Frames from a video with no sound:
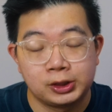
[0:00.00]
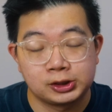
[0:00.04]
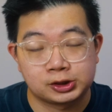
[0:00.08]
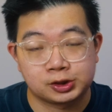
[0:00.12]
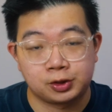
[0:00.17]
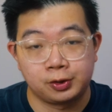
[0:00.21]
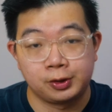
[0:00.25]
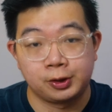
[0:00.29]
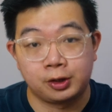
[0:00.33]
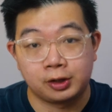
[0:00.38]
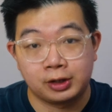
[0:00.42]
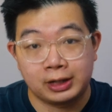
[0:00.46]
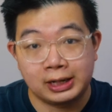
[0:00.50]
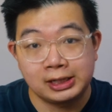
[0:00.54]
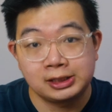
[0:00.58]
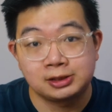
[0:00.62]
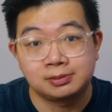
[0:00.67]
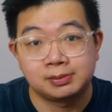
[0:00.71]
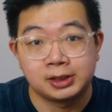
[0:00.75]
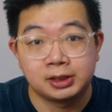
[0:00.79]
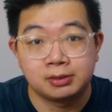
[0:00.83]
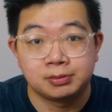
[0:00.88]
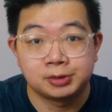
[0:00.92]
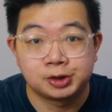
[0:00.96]
is going on, guys?
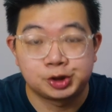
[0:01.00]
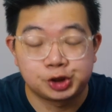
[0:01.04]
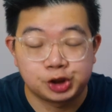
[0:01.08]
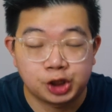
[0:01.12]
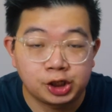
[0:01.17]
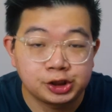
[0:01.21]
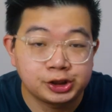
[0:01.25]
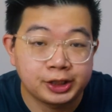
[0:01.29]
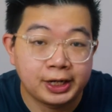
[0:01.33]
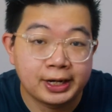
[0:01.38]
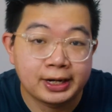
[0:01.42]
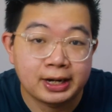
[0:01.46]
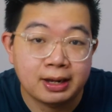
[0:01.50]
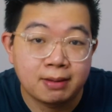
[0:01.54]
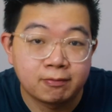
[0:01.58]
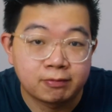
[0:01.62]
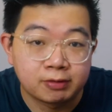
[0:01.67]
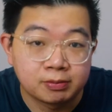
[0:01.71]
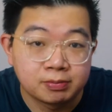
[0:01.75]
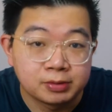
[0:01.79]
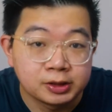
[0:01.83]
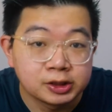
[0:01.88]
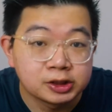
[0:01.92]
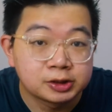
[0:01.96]
My name is Josh and I'm
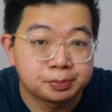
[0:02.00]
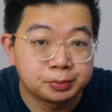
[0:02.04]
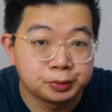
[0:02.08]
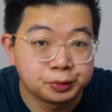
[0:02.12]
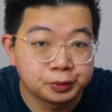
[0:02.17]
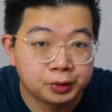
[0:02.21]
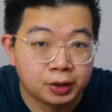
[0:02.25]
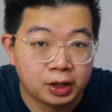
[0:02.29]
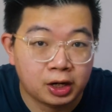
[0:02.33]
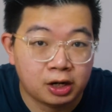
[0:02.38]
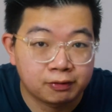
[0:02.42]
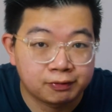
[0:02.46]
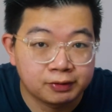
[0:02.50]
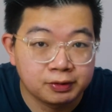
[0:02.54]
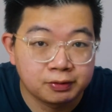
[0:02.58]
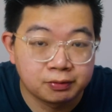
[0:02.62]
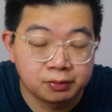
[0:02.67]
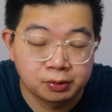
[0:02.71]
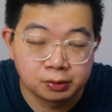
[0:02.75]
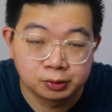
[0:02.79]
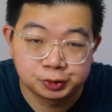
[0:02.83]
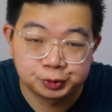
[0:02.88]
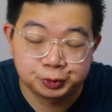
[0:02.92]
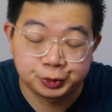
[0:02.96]
from His Brew Coffee
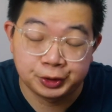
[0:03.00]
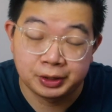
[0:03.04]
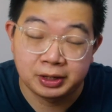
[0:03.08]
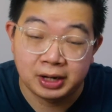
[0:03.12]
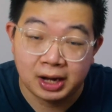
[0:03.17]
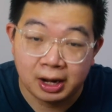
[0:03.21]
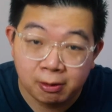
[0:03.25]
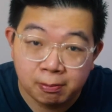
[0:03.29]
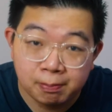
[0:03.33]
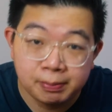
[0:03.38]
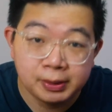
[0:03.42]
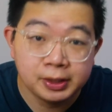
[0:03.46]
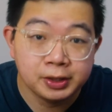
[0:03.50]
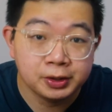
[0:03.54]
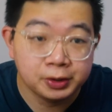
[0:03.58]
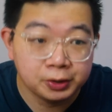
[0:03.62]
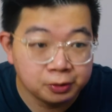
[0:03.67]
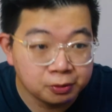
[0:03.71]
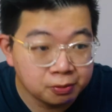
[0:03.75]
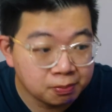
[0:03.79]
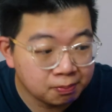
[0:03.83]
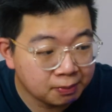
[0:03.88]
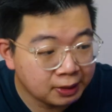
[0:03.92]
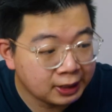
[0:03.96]
Roastery, helping
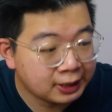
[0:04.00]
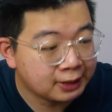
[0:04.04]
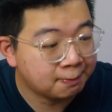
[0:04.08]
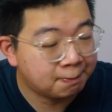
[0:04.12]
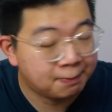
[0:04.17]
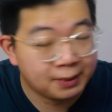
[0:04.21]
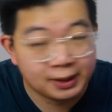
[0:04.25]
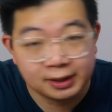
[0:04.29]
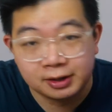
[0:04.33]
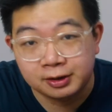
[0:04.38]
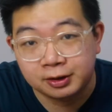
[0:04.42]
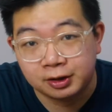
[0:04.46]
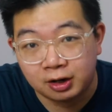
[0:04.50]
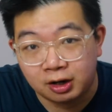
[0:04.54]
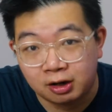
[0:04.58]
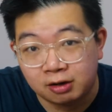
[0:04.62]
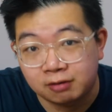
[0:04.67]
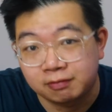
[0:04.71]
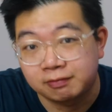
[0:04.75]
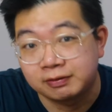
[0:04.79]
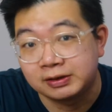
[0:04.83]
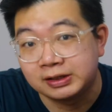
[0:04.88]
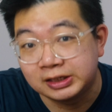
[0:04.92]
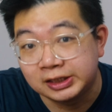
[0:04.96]
you make better
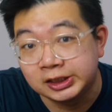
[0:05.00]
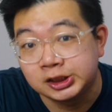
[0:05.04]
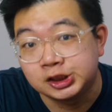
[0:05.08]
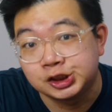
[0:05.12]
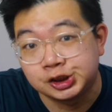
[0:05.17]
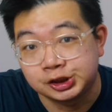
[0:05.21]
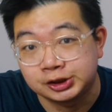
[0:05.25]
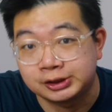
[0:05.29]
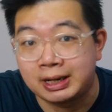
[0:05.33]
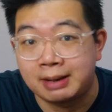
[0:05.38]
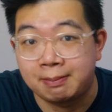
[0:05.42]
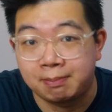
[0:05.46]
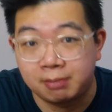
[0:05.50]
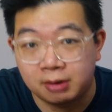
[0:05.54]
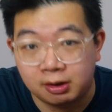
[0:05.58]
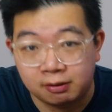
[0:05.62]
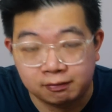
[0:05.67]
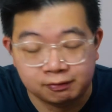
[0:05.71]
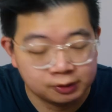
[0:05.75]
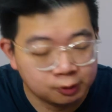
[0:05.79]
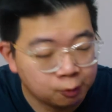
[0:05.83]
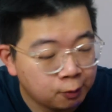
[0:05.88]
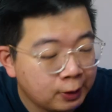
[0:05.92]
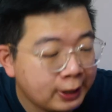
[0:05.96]
coffee each step
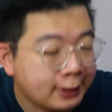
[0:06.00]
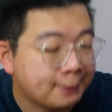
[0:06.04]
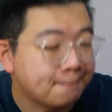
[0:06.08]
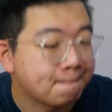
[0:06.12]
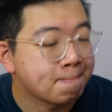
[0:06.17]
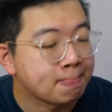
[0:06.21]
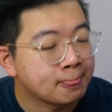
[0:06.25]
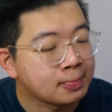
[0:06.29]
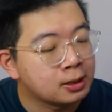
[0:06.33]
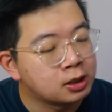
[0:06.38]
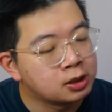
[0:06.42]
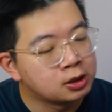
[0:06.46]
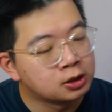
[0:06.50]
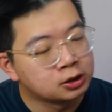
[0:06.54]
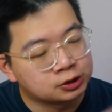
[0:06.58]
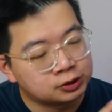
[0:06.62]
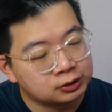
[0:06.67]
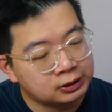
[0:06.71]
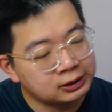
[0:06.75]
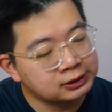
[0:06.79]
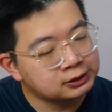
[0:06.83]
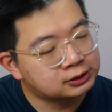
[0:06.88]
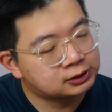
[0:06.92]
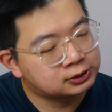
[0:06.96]
of the way. So
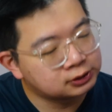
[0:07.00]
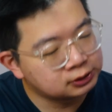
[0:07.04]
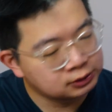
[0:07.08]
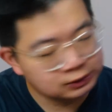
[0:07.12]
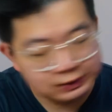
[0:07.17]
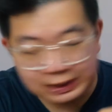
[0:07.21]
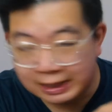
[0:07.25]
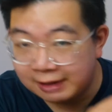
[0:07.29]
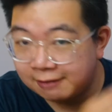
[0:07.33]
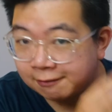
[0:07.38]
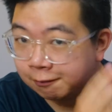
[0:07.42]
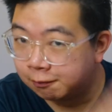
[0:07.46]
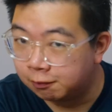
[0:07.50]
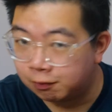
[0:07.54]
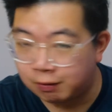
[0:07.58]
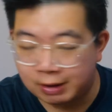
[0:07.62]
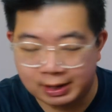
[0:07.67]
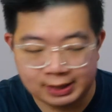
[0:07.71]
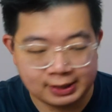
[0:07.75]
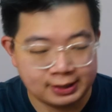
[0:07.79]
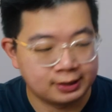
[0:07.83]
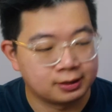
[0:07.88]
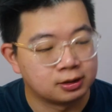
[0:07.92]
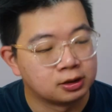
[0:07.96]
let's dive
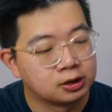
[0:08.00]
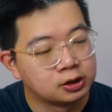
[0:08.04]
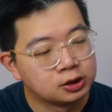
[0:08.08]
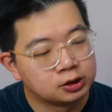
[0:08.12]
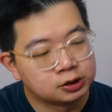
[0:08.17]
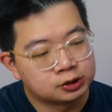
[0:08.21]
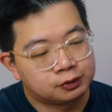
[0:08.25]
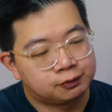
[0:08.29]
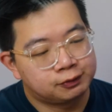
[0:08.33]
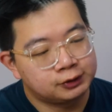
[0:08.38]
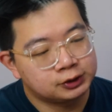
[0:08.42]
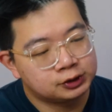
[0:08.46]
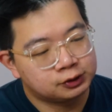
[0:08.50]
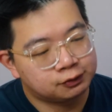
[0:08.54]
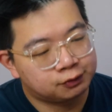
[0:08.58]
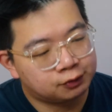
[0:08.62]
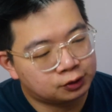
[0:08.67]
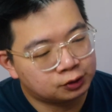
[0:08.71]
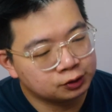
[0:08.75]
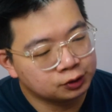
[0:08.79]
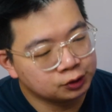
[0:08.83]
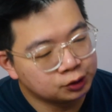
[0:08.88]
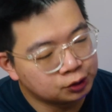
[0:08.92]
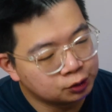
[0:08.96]
right in. So first of
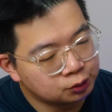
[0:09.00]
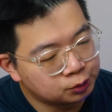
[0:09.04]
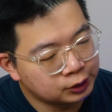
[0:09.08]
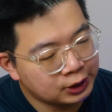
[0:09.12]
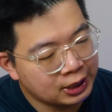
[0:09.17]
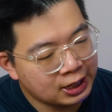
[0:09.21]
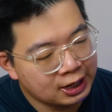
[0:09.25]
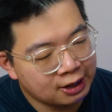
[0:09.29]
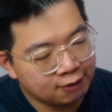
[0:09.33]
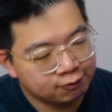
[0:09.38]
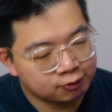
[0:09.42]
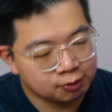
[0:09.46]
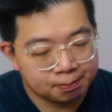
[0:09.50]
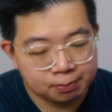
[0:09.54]
all, you would have to